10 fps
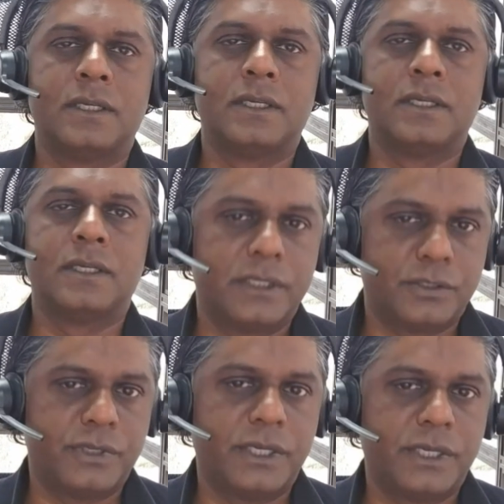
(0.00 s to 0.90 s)
to bring the
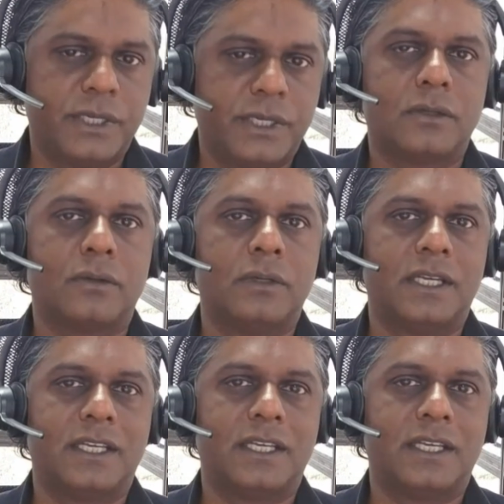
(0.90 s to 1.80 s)
training, not only
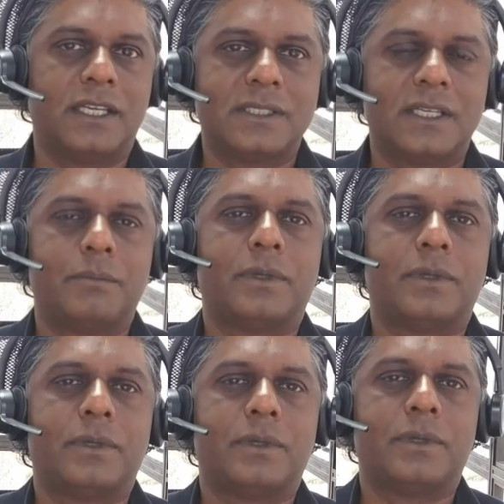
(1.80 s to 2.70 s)
at the partner side, but
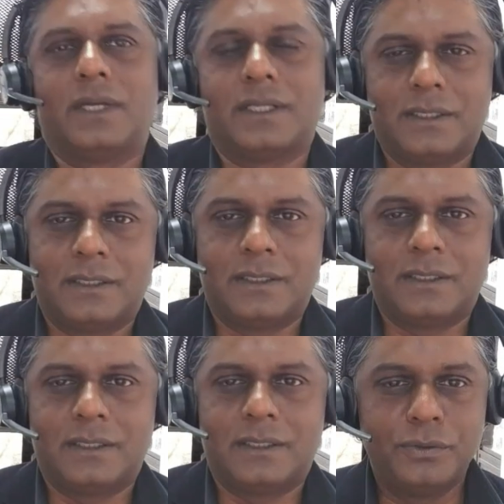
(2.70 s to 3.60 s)
also at the
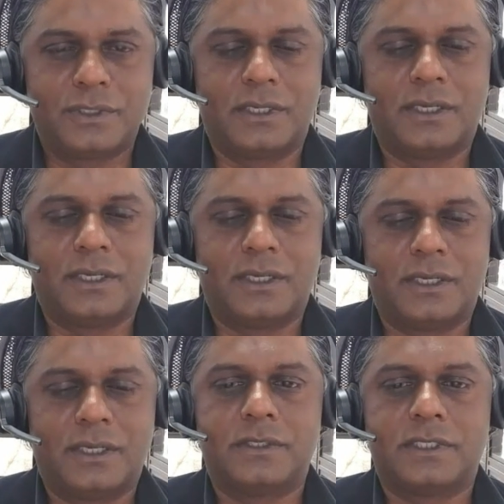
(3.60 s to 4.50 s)
user
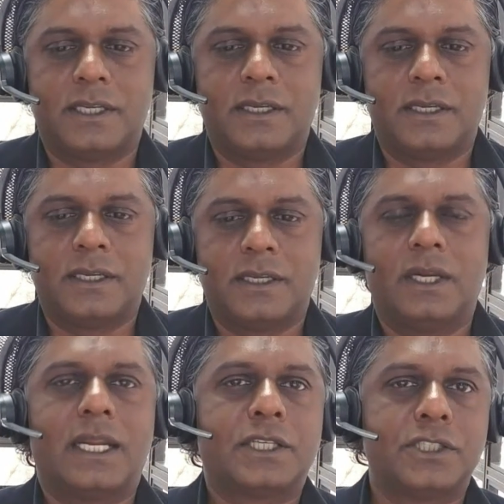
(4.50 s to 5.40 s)
environment, to say, well,
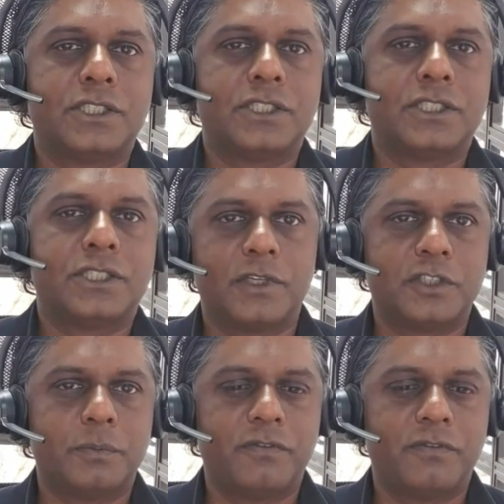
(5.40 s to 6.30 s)
it actually isn't something you
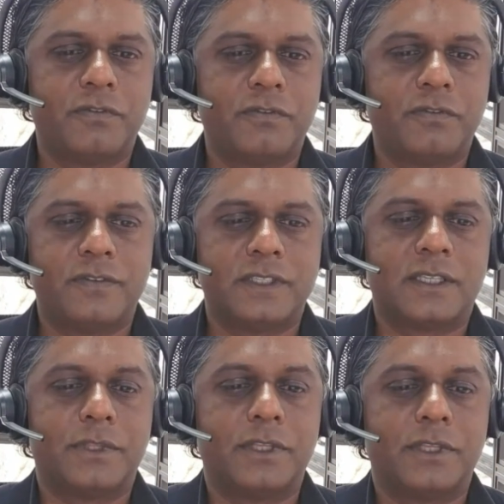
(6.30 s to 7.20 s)
should be fearful of. It's
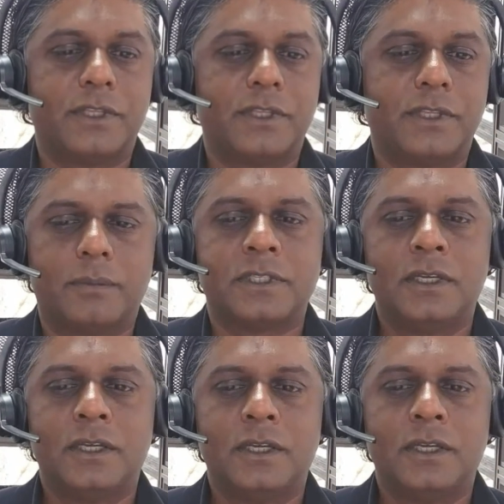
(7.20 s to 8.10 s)
something you can adopt,
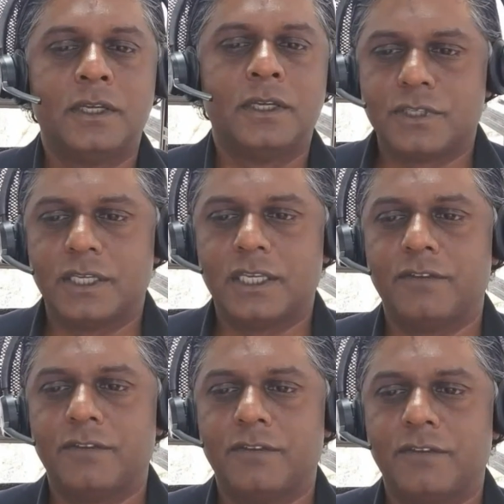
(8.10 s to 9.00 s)
because it's going to give
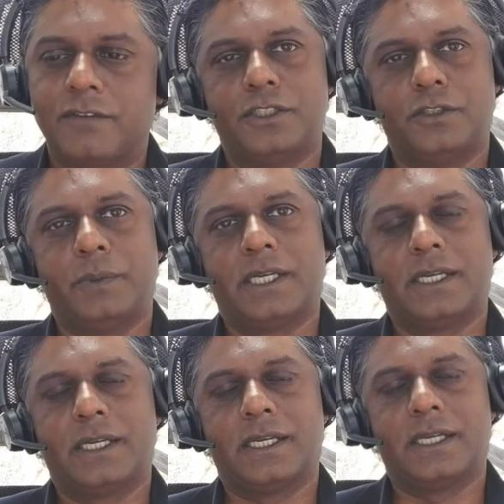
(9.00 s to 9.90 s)
you the ability to be
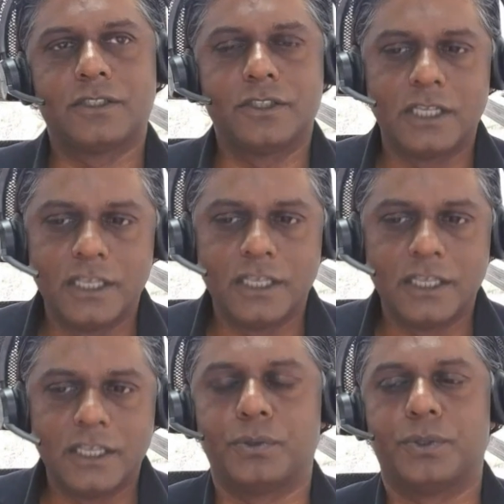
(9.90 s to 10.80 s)
customized. It's going to give you
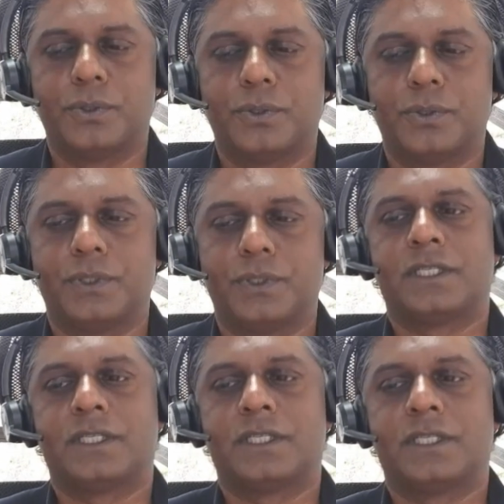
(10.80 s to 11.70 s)
the choice for
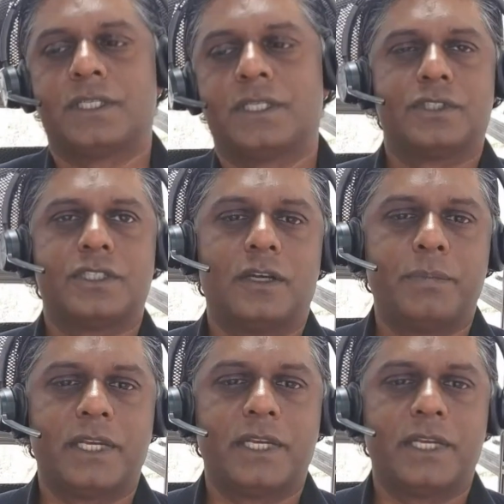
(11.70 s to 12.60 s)
you to start becoming
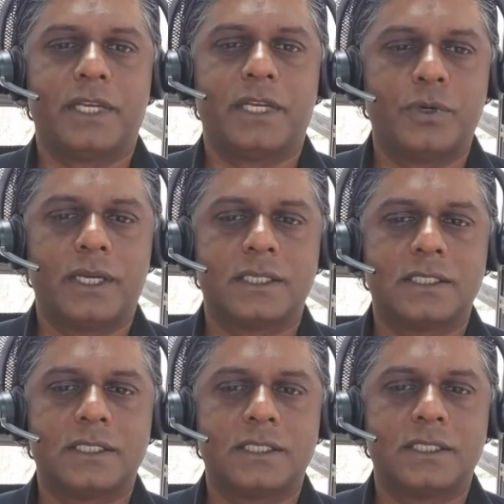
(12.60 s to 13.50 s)
more productive.
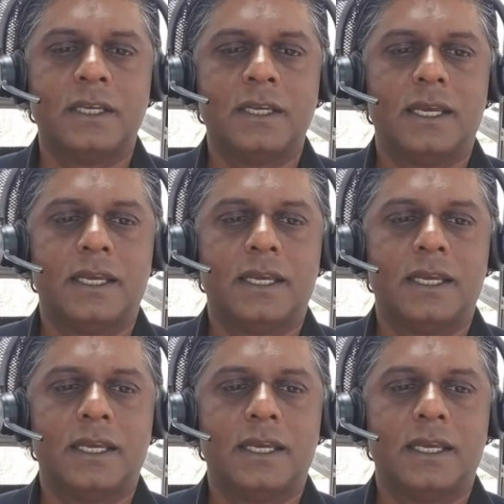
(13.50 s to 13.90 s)
And